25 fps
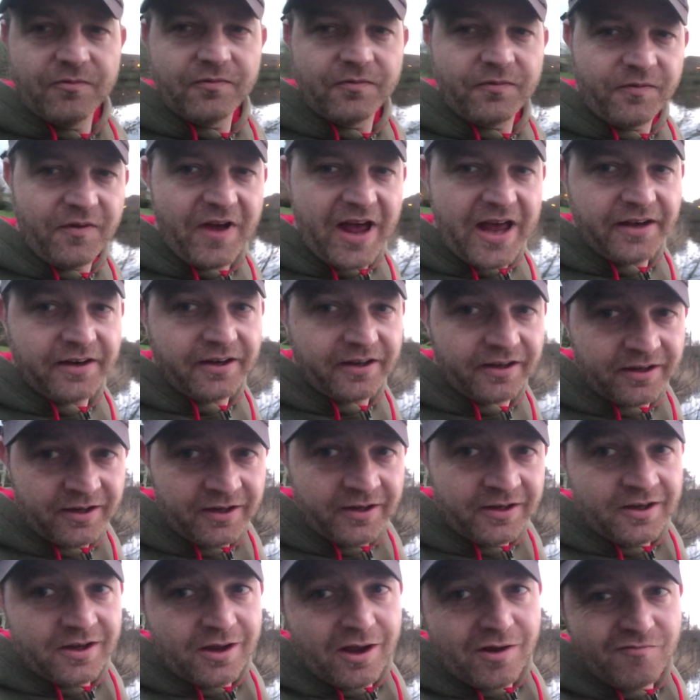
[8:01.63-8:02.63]
fed,
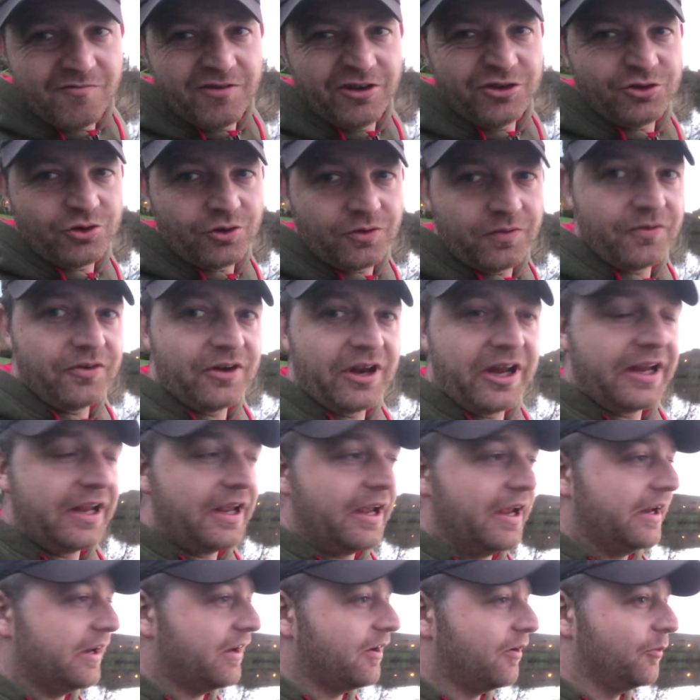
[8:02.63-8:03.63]

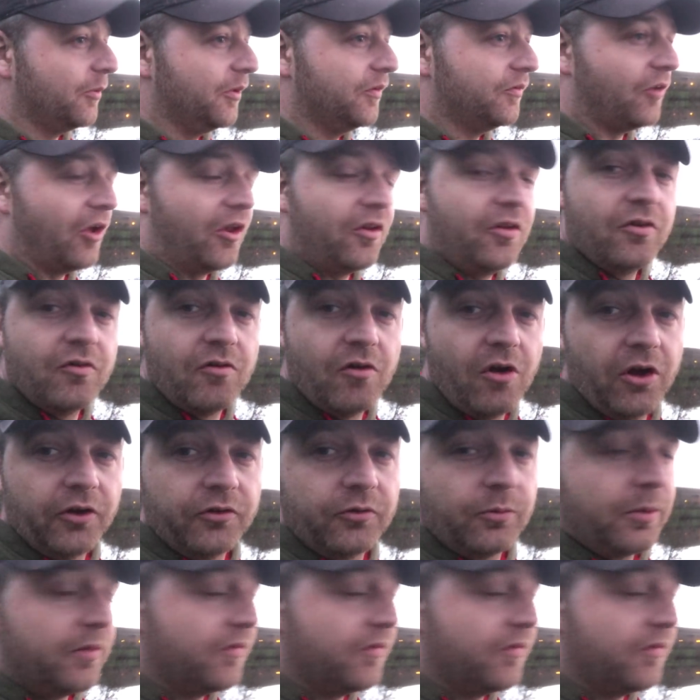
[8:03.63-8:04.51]
rejuvenated, and we've done the rods.